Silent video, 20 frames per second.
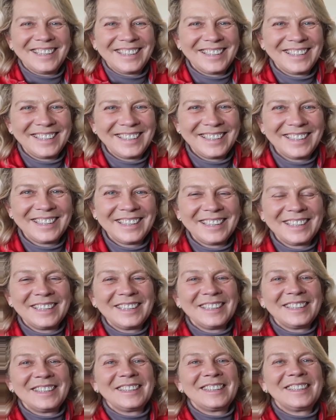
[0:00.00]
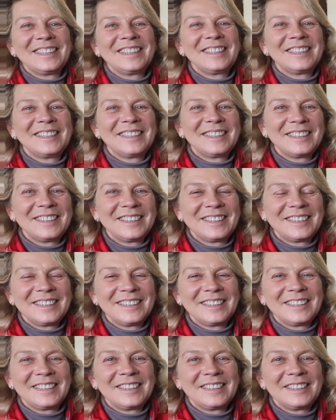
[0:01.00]

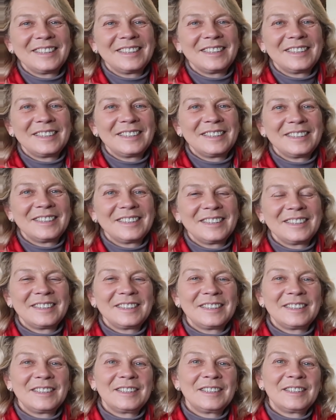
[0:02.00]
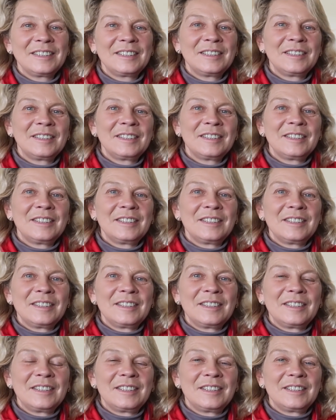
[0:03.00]

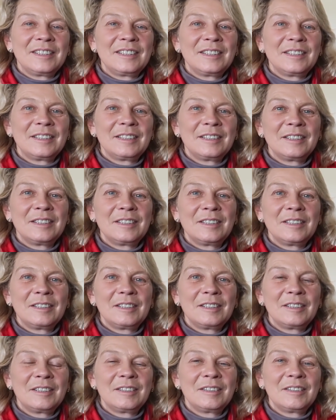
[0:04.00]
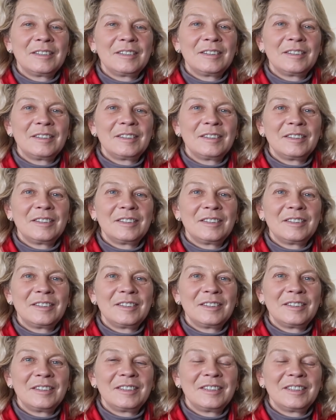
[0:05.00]

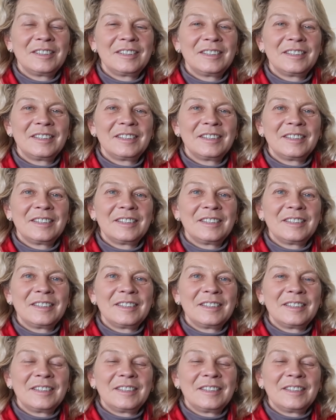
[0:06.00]
(not speaking)